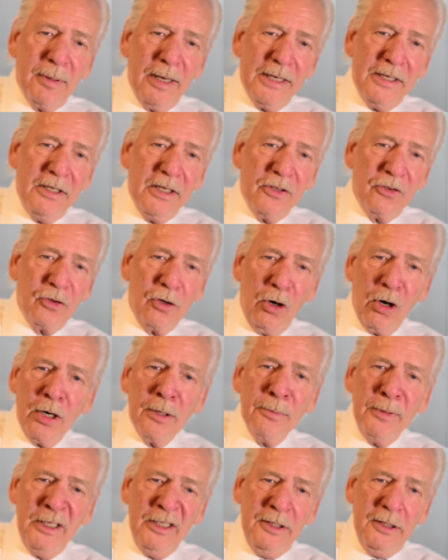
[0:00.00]
by
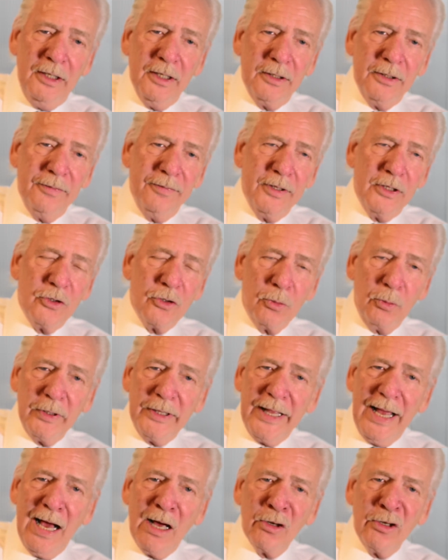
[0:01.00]
disarming the individual
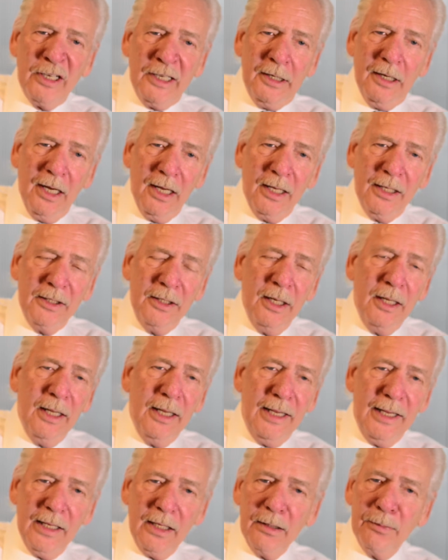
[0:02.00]
without a gun
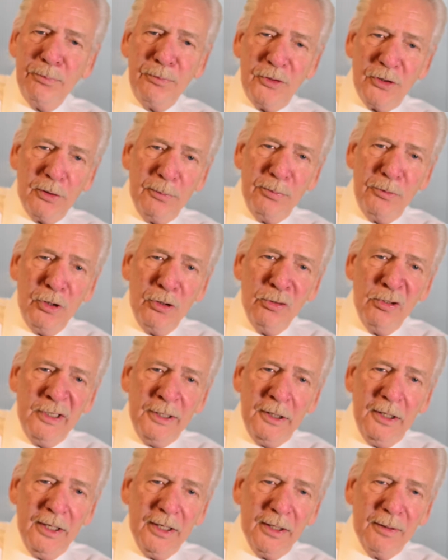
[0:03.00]
and
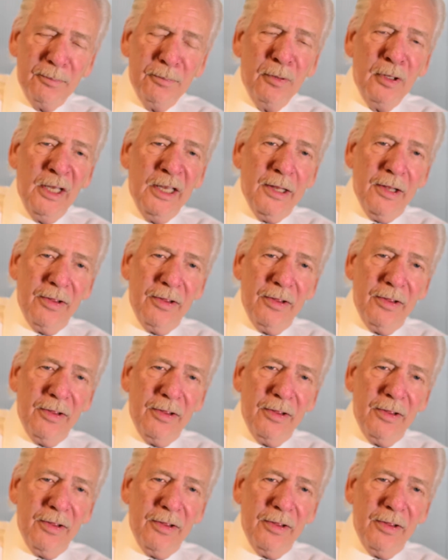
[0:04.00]
subduing him,